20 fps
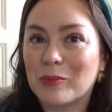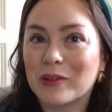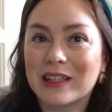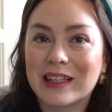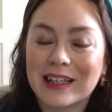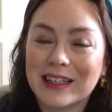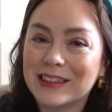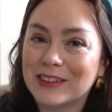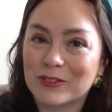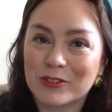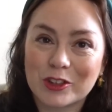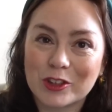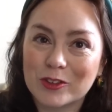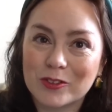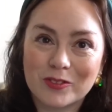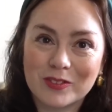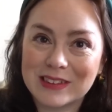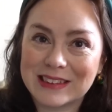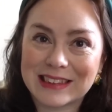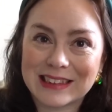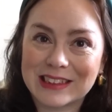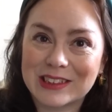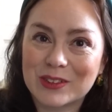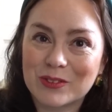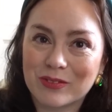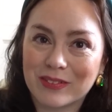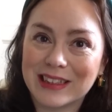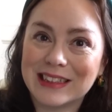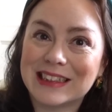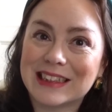and kind of couldn't resist
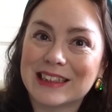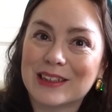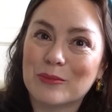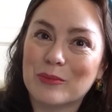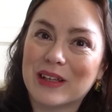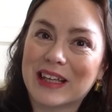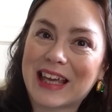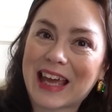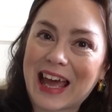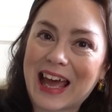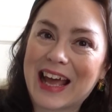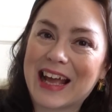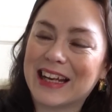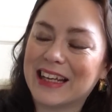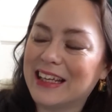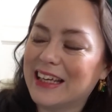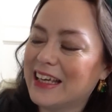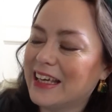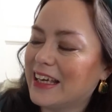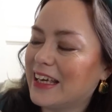reading them again.